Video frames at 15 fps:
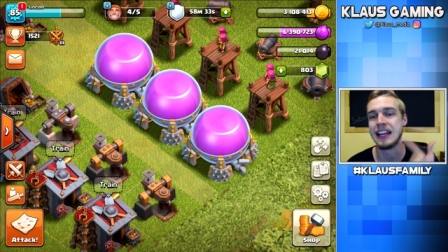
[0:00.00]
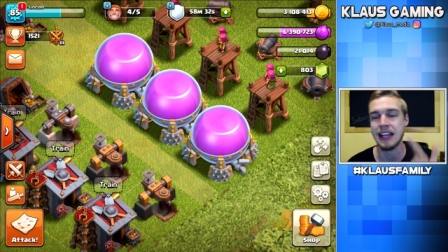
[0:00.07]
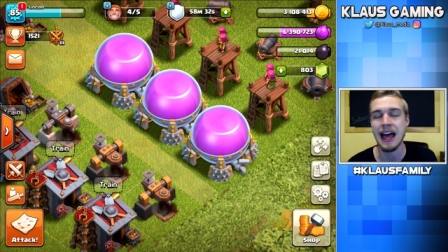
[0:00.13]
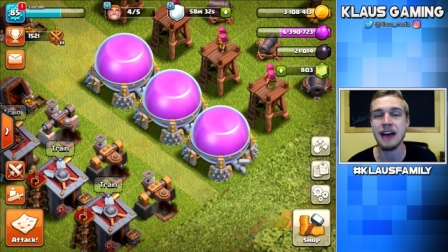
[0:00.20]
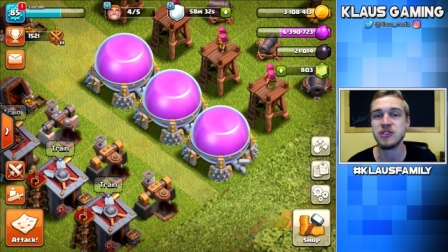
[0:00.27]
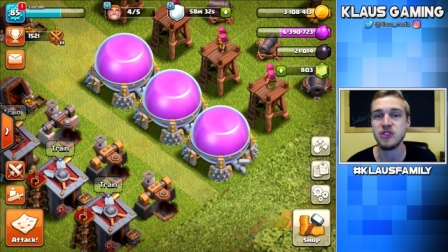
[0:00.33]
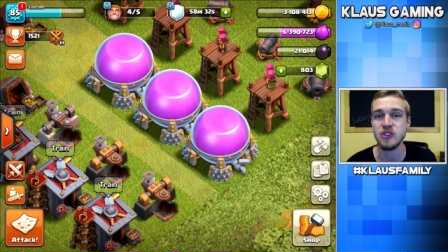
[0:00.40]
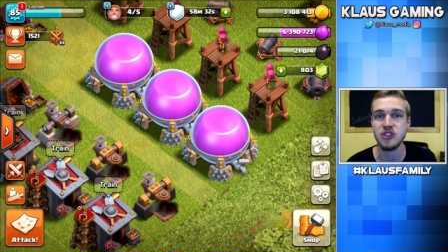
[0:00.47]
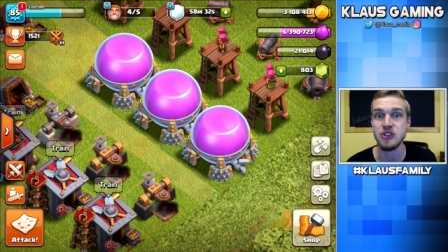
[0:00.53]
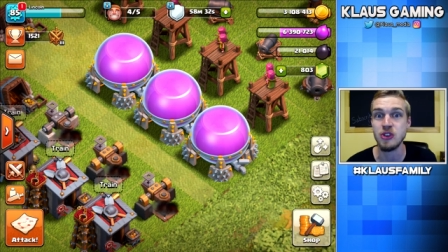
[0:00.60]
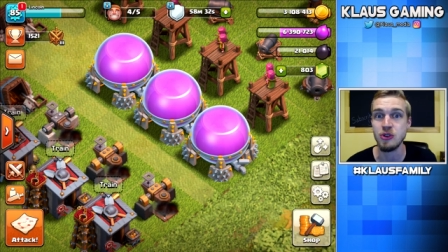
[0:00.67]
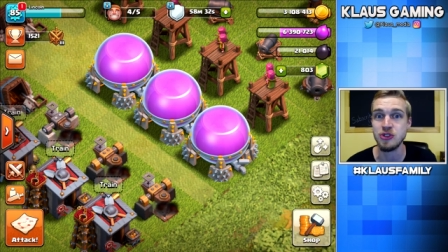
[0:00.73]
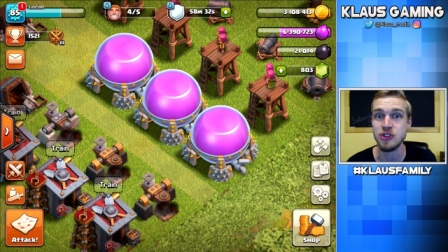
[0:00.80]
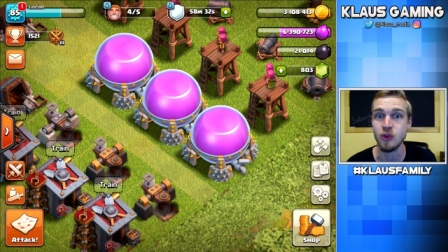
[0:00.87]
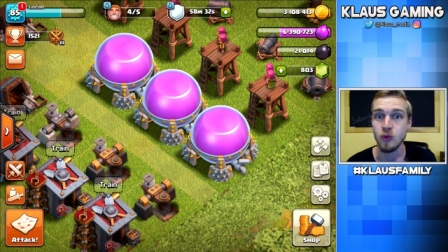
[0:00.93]
it allows you to
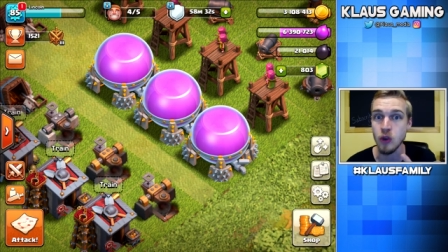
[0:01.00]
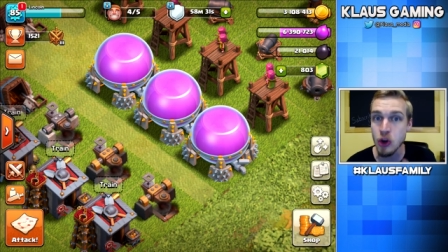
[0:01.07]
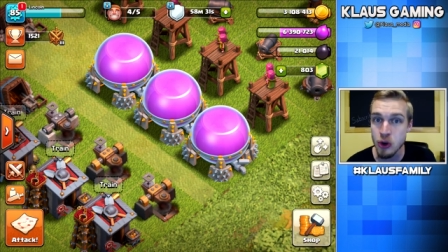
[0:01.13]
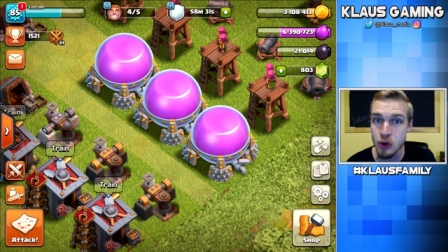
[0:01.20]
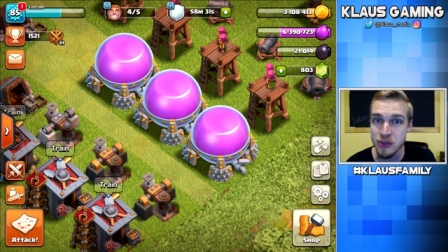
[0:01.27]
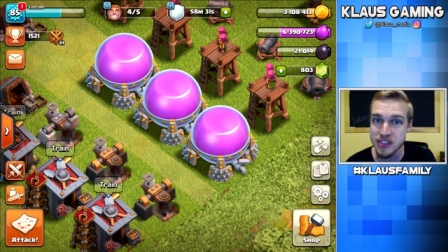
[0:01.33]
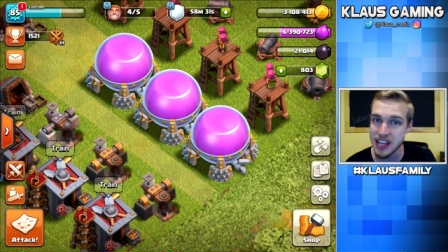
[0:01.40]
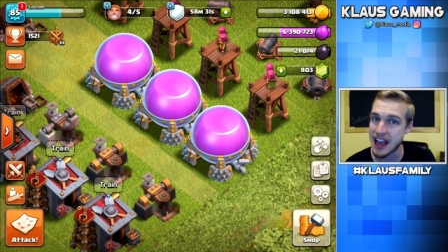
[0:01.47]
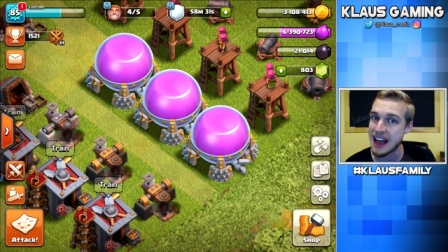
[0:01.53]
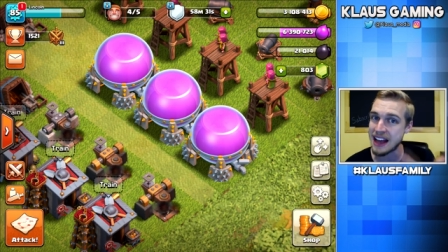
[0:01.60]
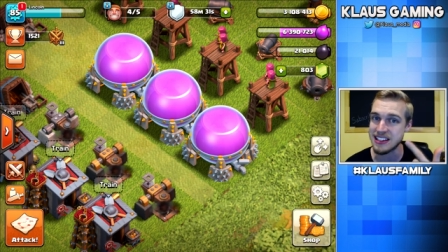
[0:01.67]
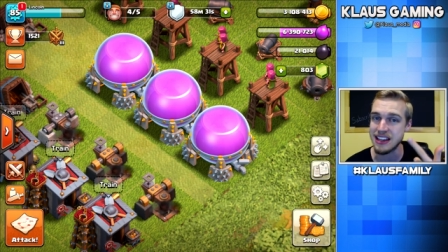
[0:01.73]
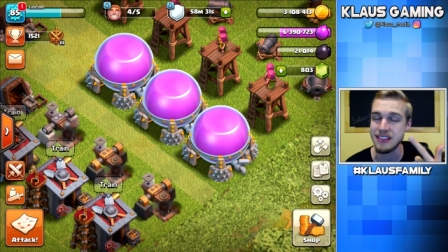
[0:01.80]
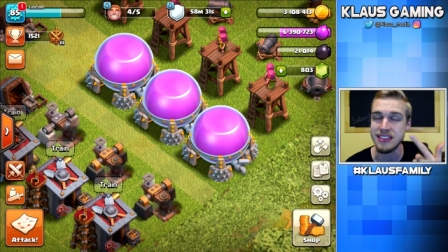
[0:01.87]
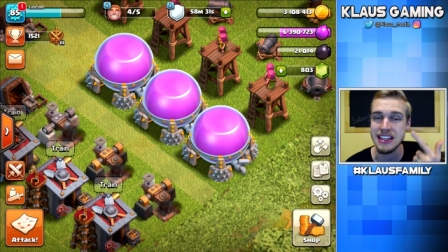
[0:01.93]
use your runes
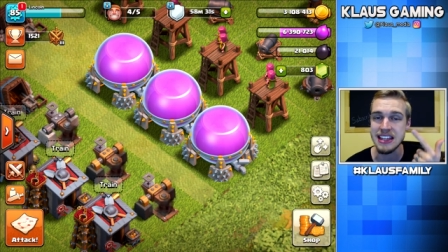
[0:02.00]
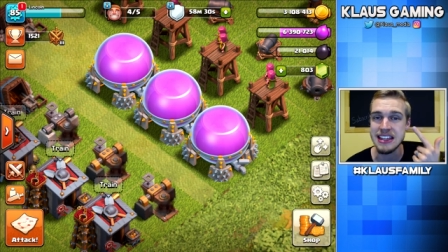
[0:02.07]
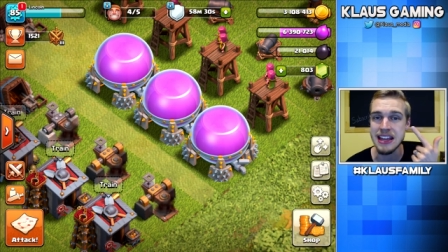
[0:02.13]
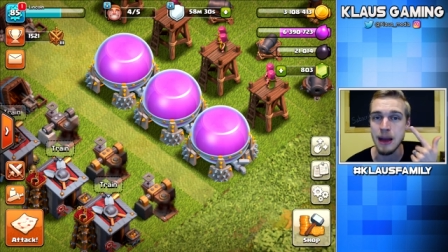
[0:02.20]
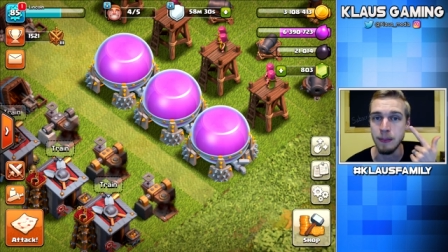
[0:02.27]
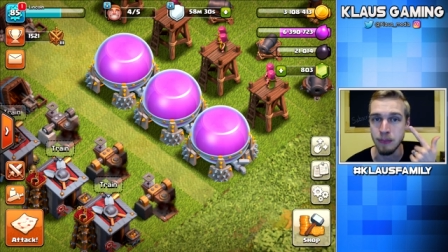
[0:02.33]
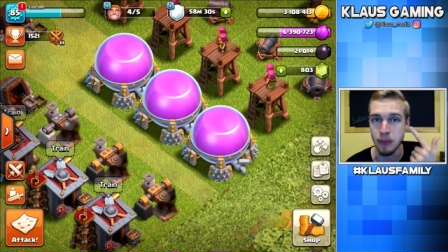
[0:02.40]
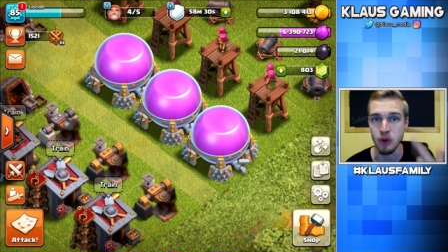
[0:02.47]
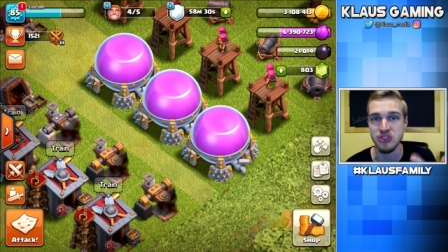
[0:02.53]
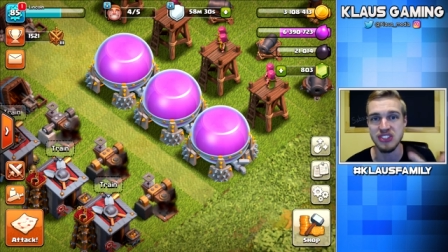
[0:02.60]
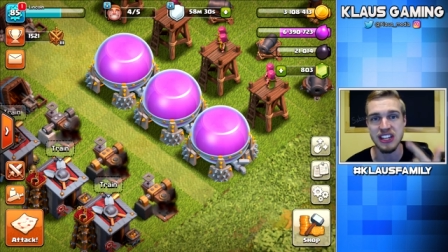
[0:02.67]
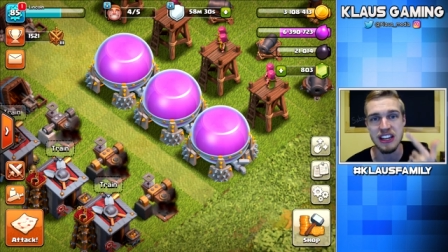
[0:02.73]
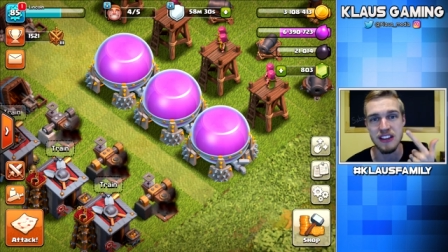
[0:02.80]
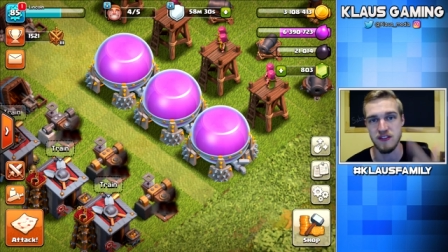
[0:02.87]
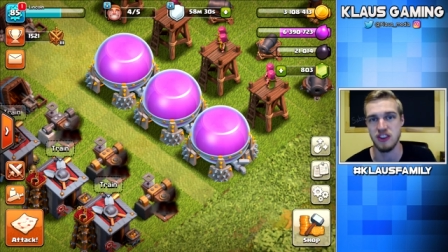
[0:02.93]
at the
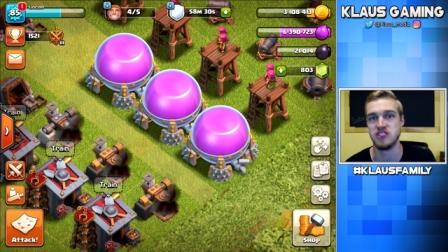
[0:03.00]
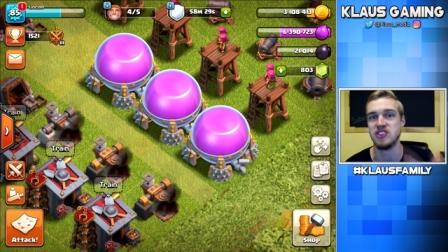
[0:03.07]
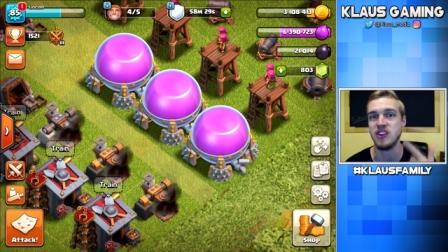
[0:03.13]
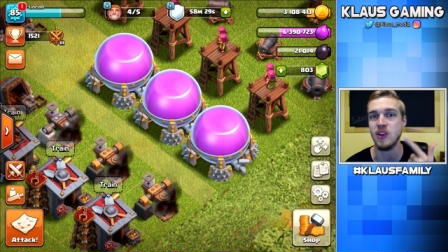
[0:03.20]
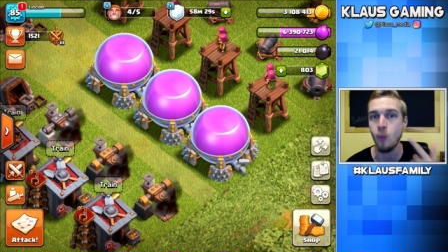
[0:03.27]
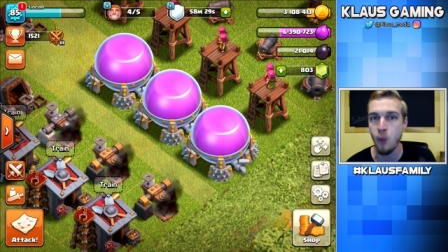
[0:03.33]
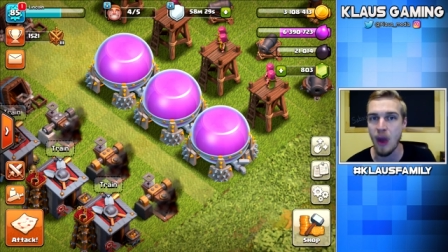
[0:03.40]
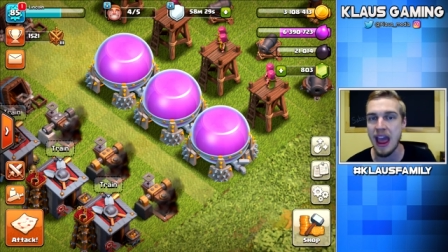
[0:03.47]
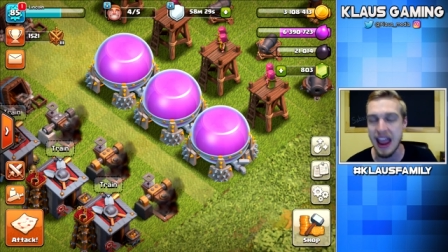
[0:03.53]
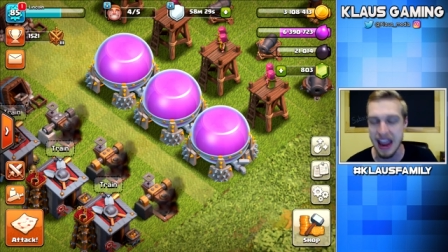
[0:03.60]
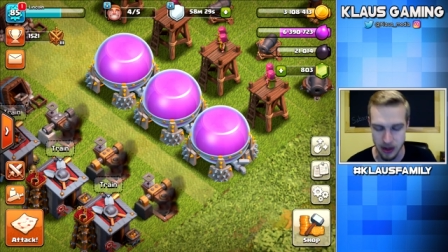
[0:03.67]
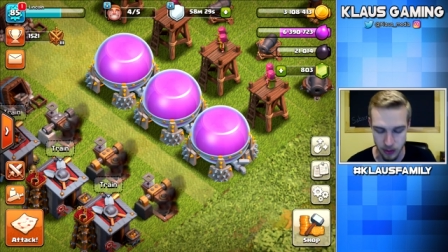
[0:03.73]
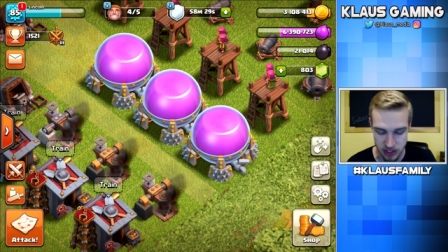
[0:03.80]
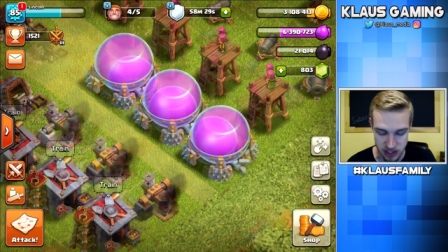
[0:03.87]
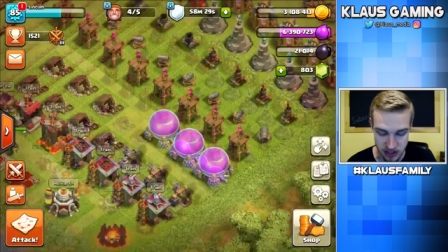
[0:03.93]
most efficient
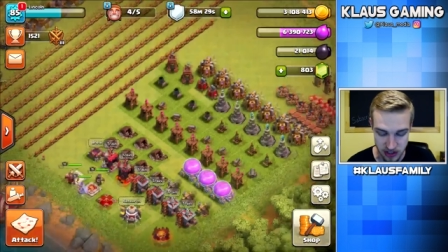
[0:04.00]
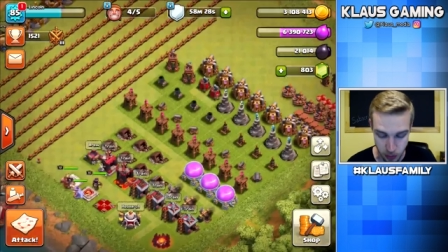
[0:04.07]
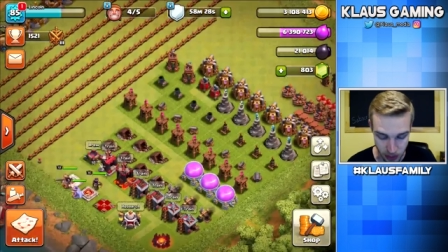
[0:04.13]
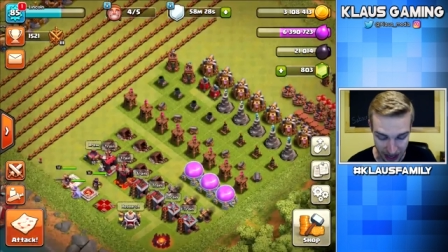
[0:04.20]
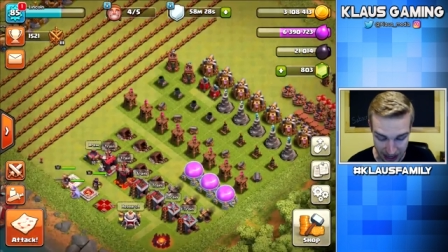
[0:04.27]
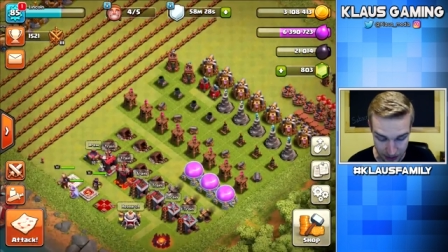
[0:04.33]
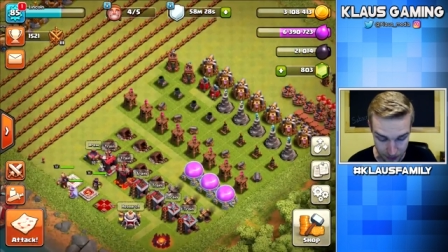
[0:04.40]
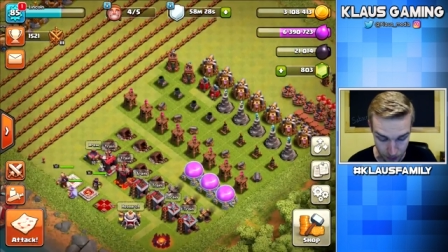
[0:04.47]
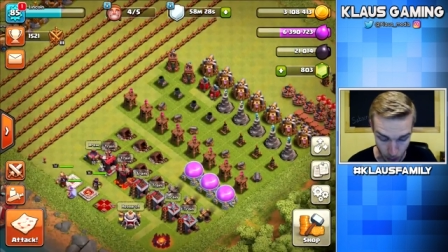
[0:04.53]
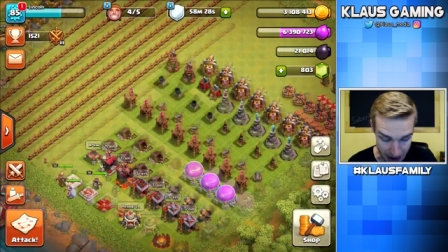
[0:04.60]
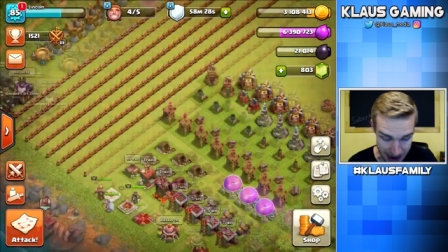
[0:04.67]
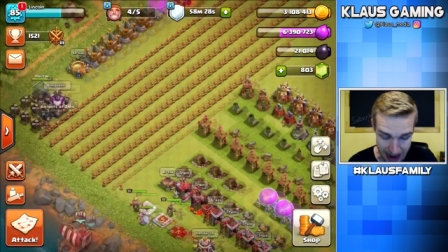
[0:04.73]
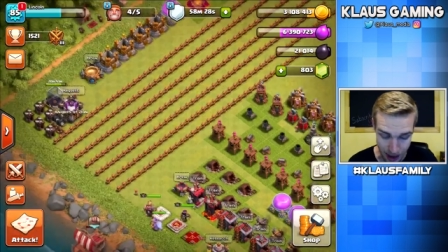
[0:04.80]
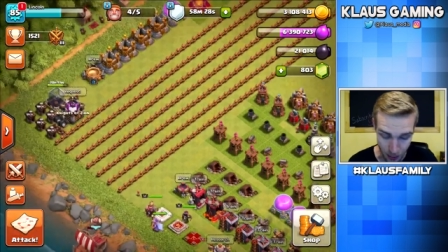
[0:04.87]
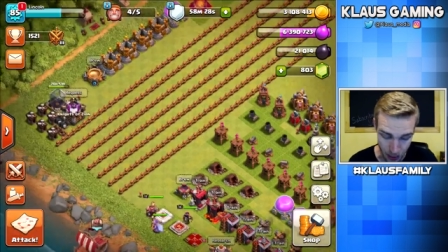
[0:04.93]
way, which is kind of
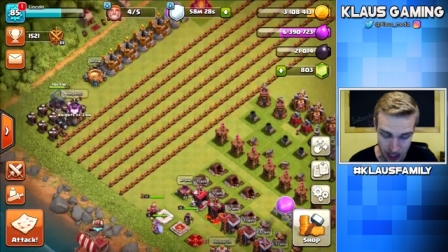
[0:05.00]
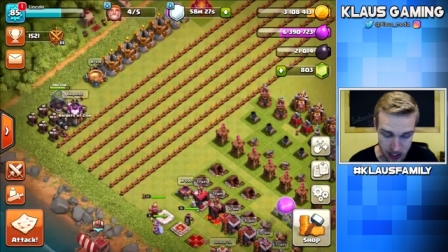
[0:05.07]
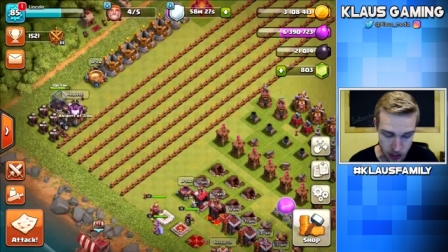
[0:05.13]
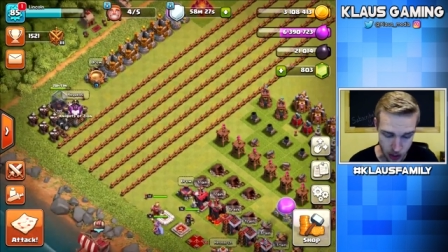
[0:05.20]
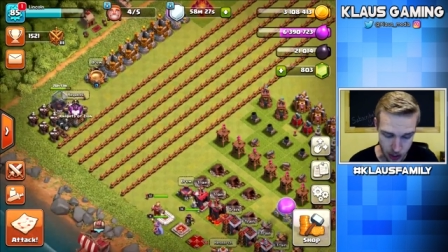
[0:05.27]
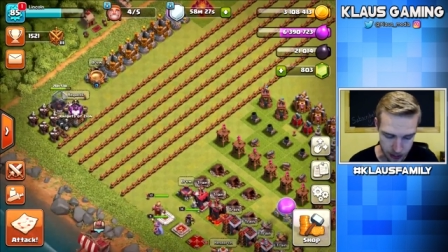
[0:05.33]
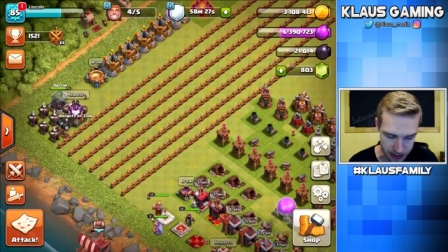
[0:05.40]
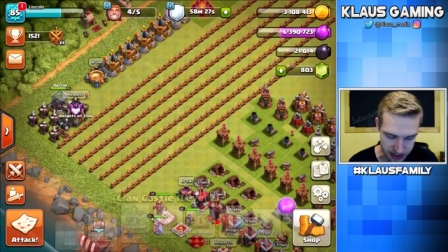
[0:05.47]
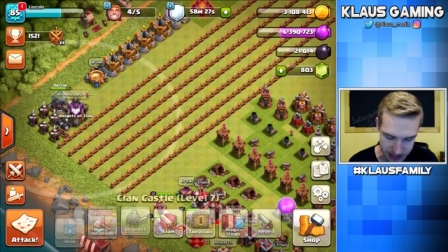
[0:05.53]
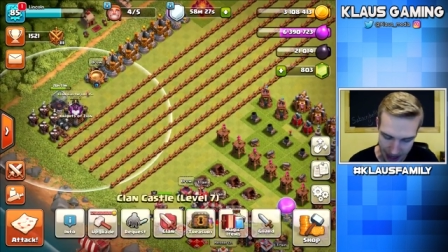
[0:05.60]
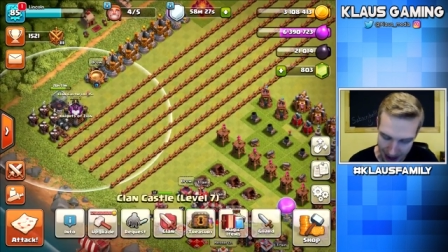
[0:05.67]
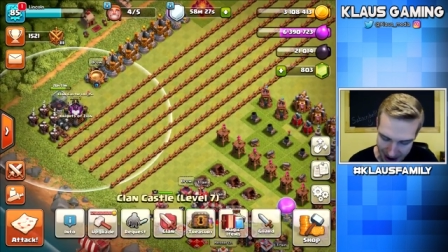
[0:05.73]
why I want to do it, because